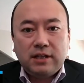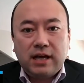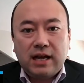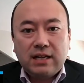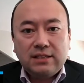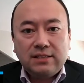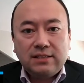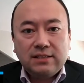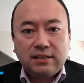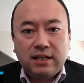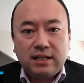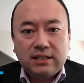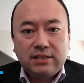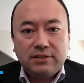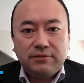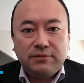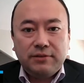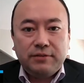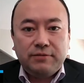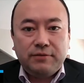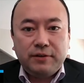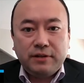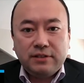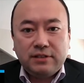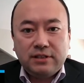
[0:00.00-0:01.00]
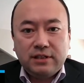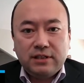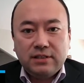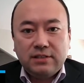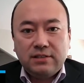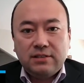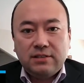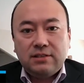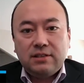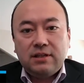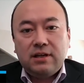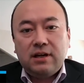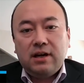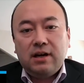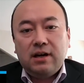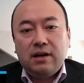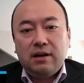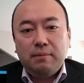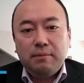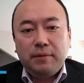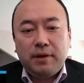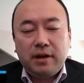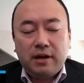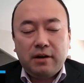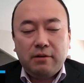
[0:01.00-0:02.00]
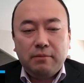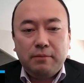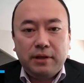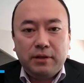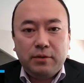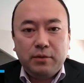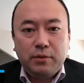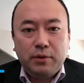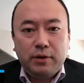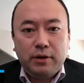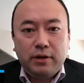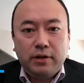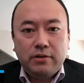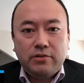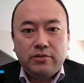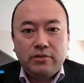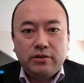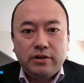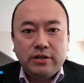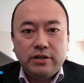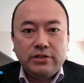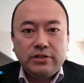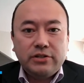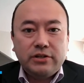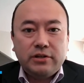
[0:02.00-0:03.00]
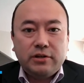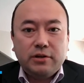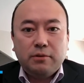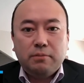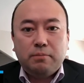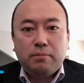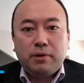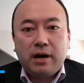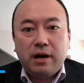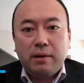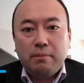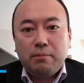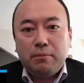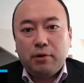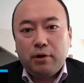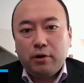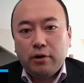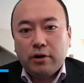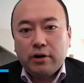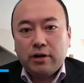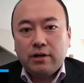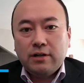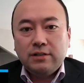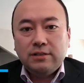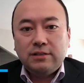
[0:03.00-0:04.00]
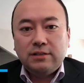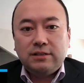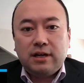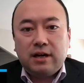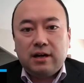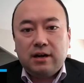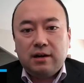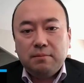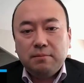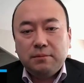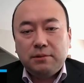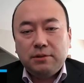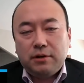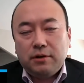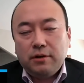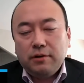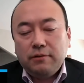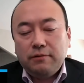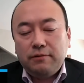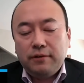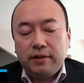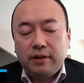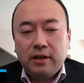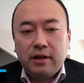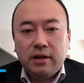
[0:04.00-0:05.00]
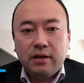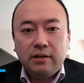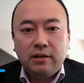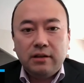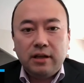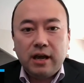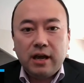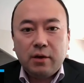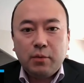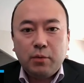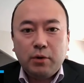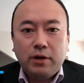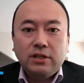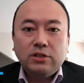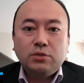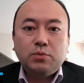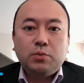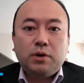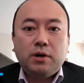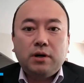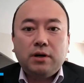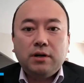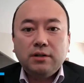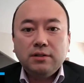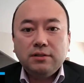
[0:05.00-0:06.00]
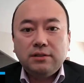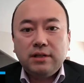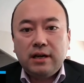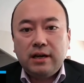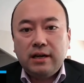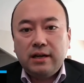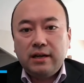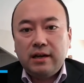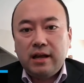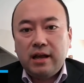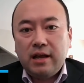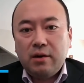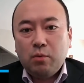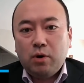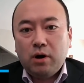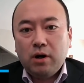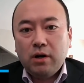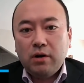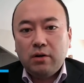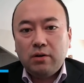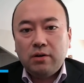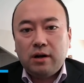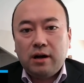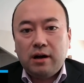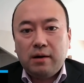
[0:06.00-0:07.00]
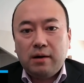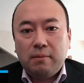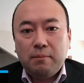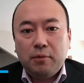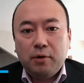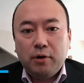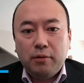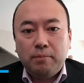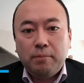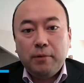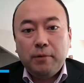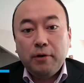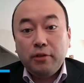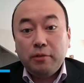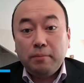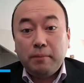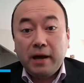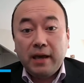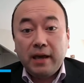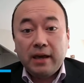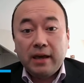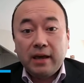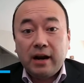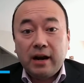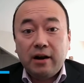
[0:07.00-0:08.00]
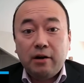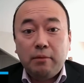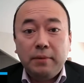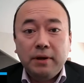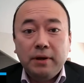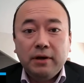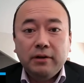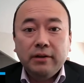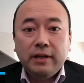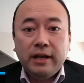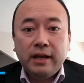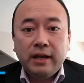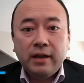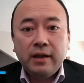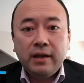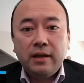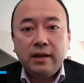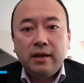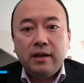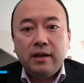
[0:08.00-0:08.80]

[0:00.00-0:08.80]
lots and lots of differences kind of between traditional prime brokers sort of in the equities world and what both Mike and I are building